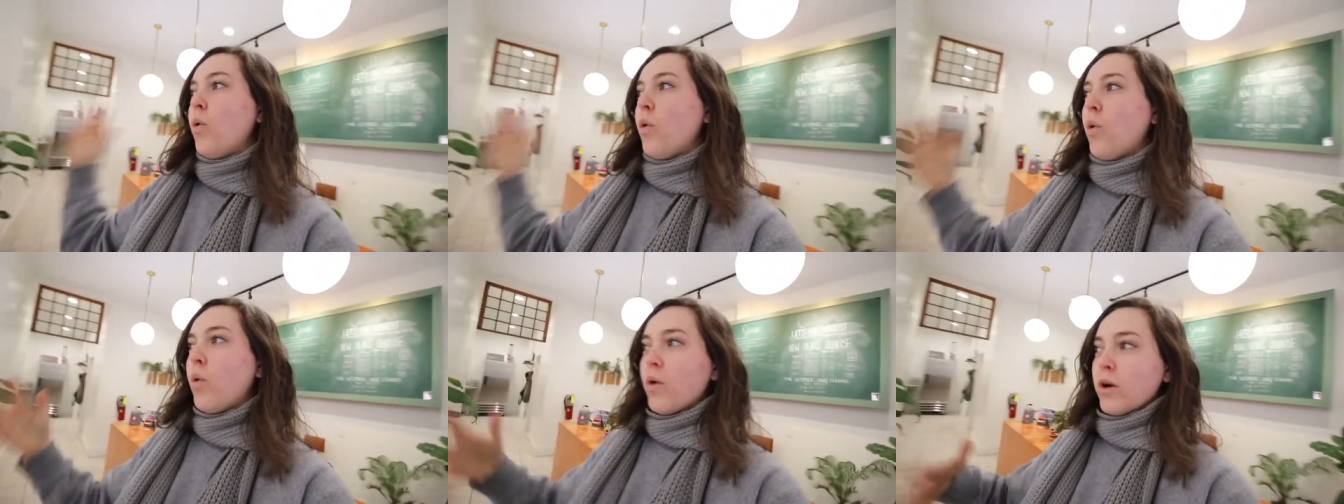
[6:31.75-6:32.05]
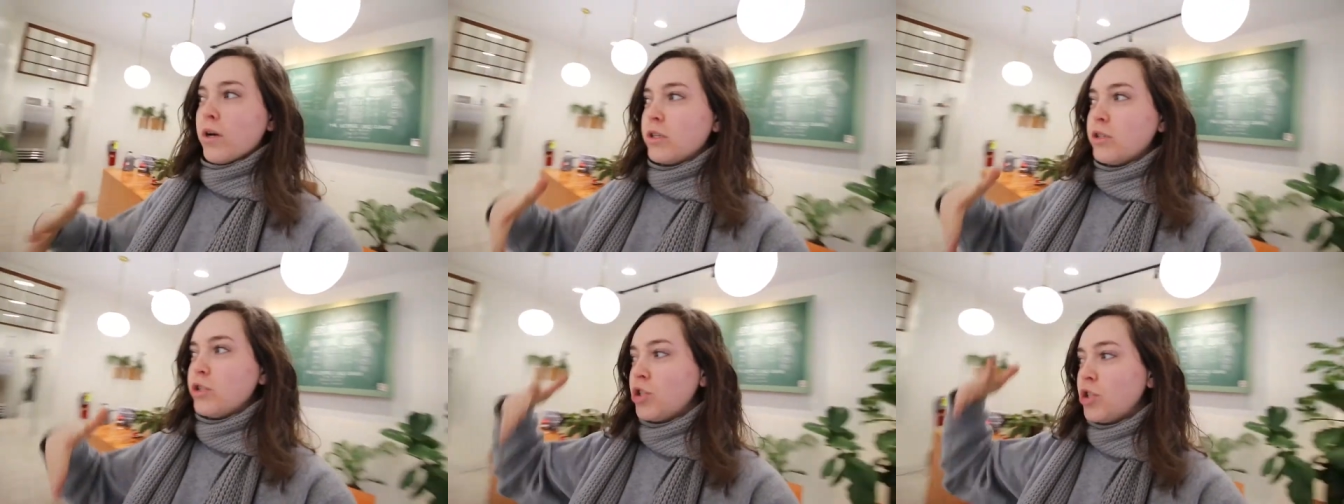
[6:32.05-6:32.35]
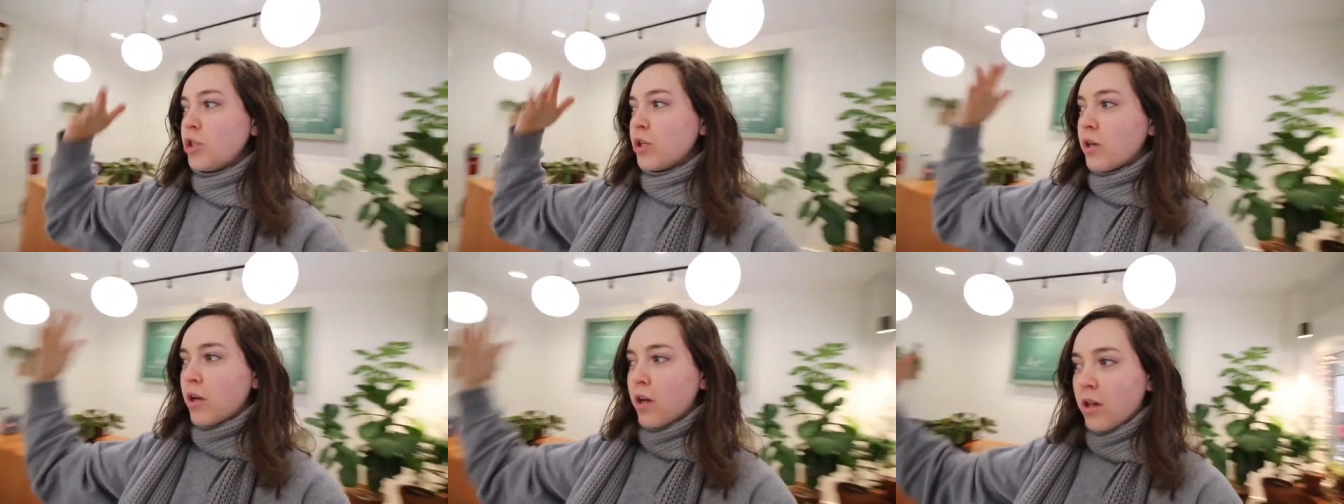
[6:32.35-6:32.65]
Orange
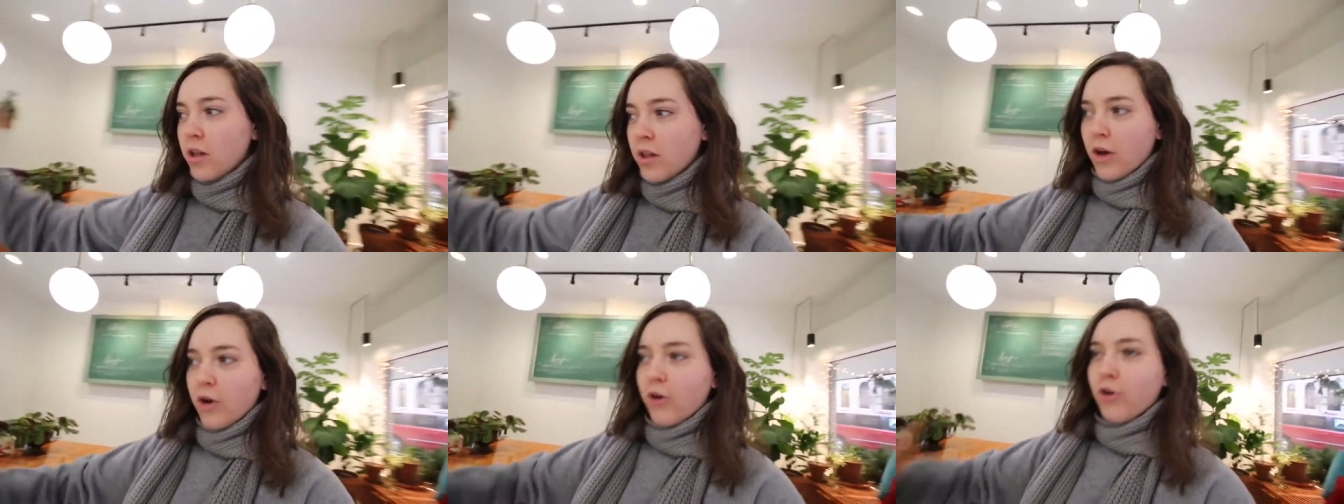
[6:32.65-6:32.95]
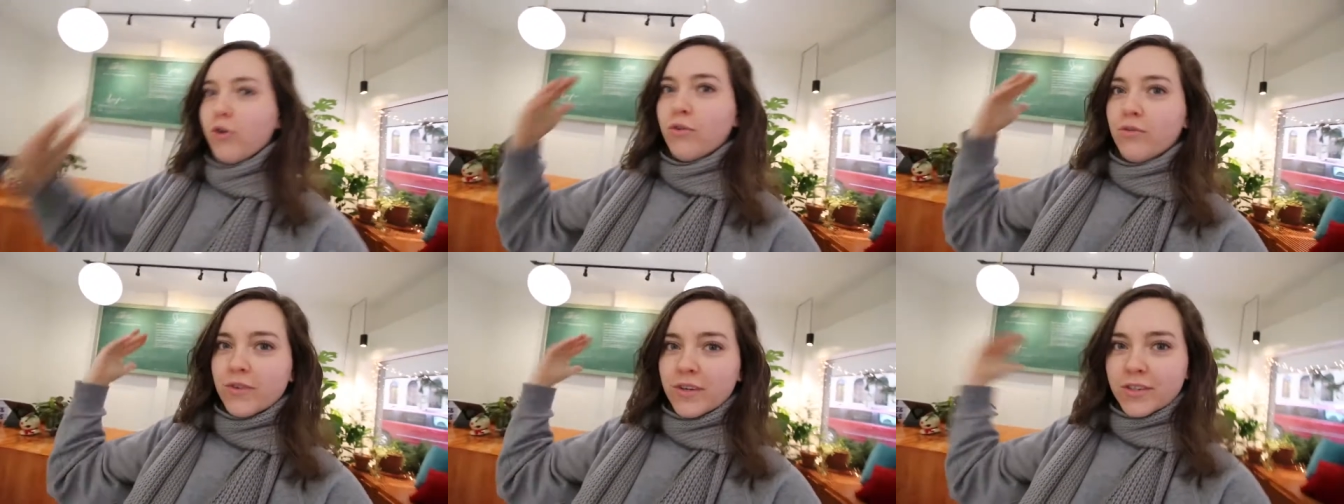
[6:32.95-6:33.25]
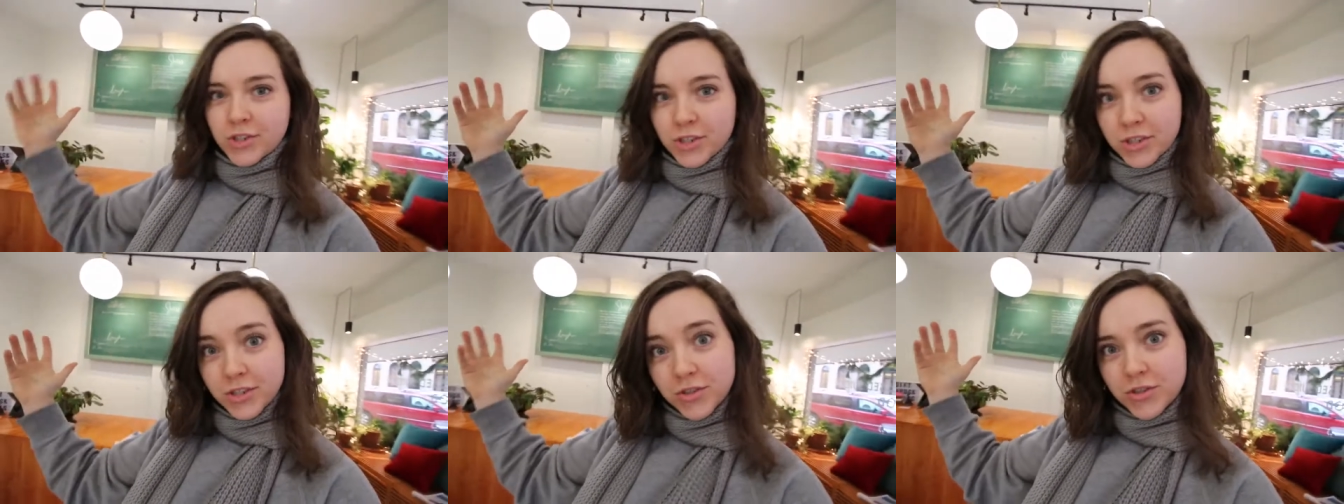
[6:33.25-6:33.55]
clove
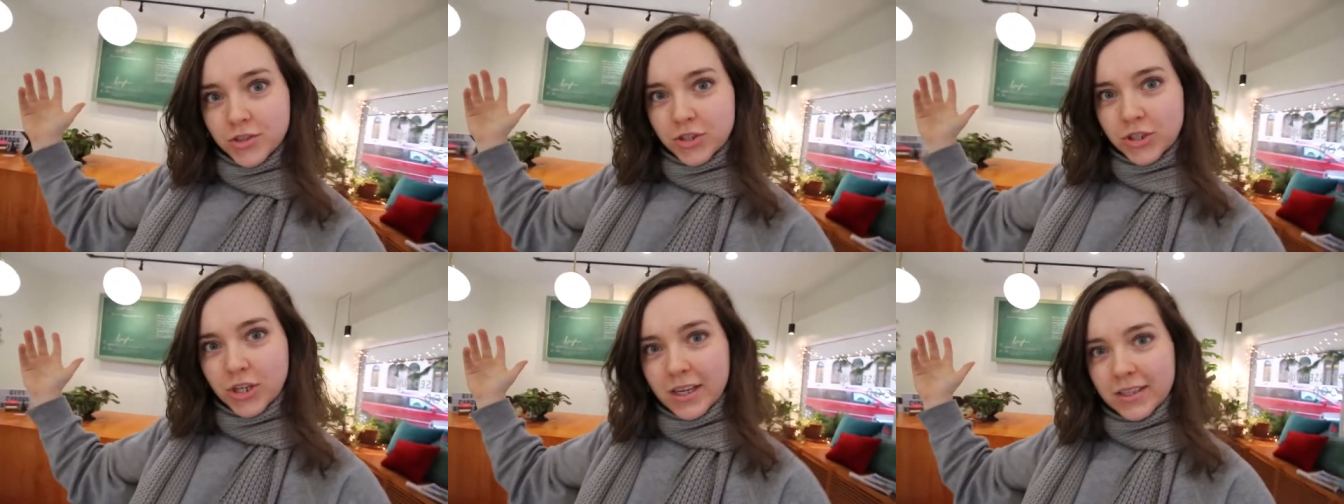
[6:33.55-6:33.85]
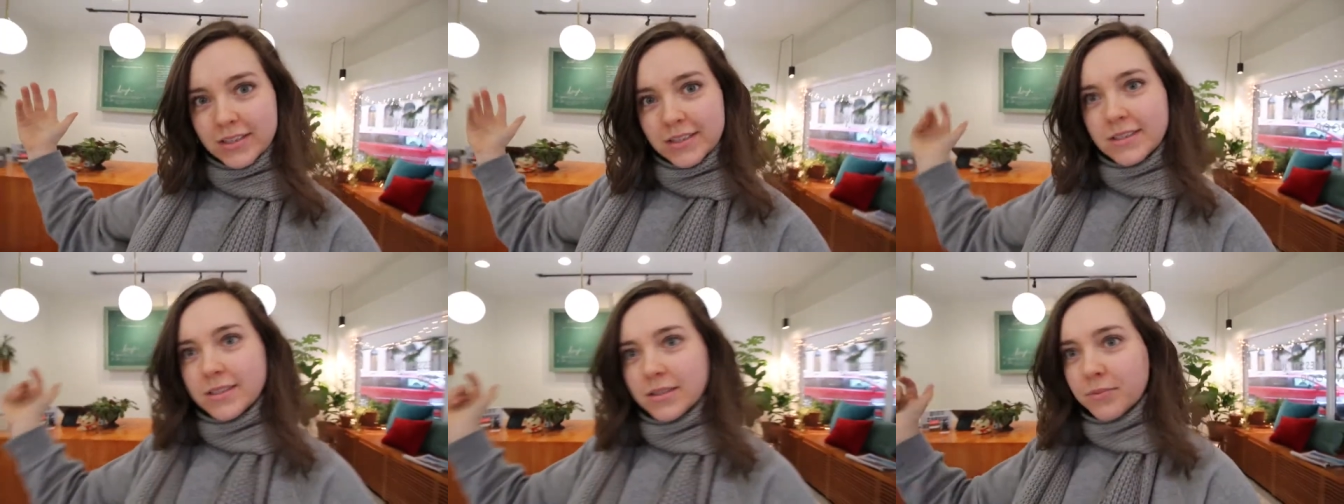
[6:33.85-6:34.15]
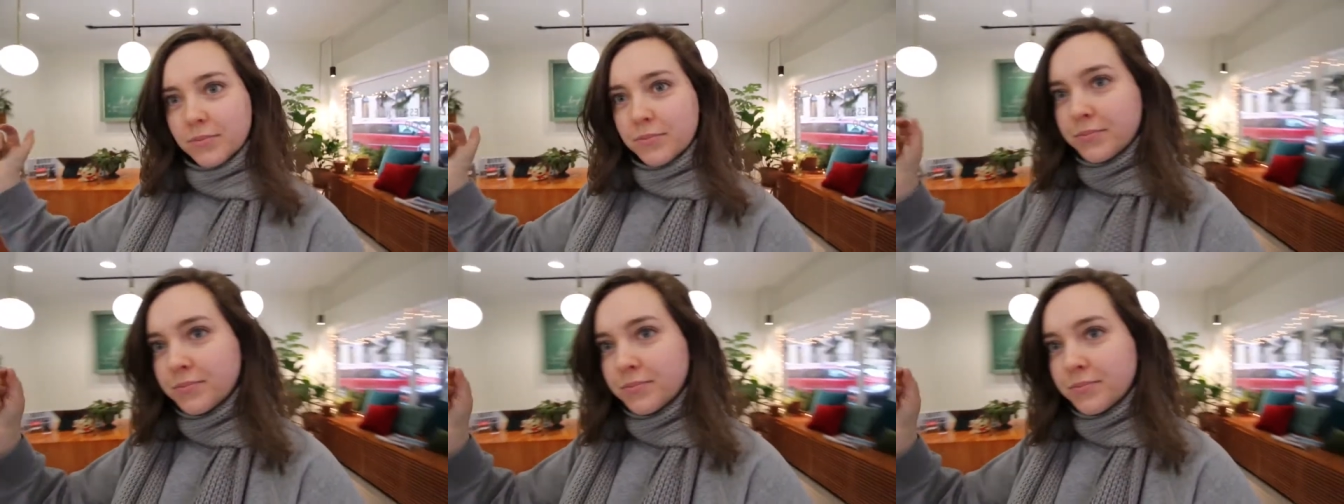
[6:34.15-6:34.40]
ginger shots.